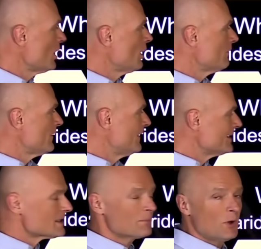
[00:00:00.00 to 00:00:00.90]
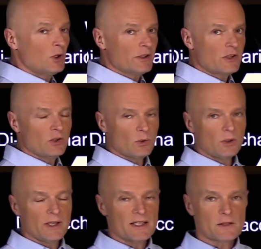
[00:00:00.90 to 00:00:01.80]
of this
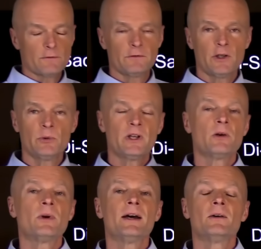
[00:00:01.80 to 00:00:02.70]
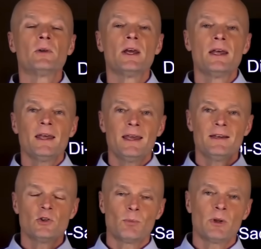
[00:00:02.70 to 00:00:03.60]
molecule is floating around in your